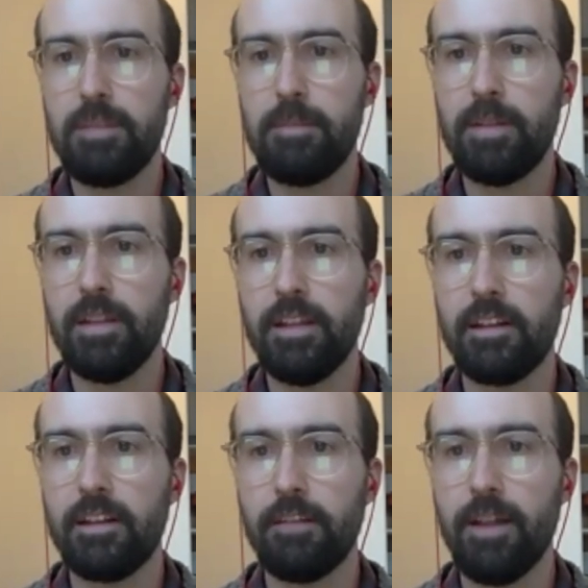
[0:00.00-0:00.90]
us to be
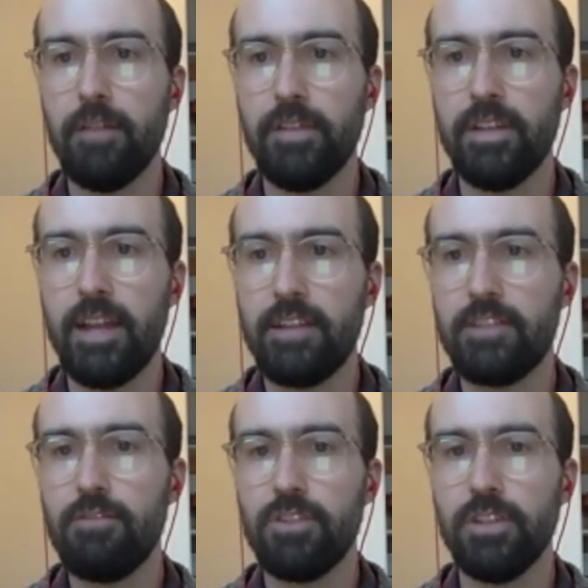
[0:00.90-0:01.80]
politically relevant as
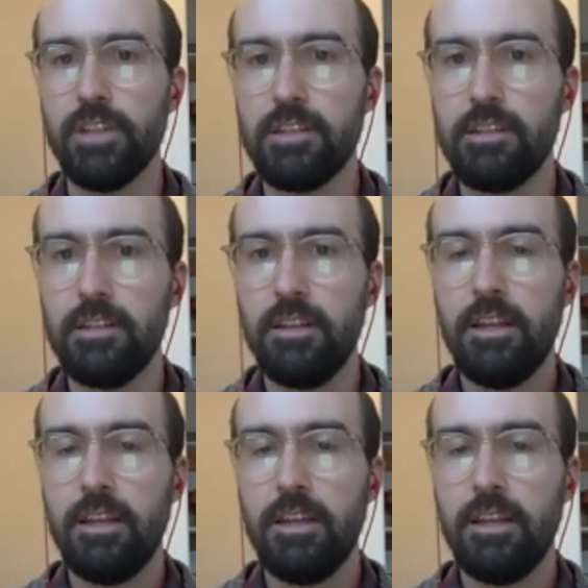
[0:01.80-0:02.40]
socialists.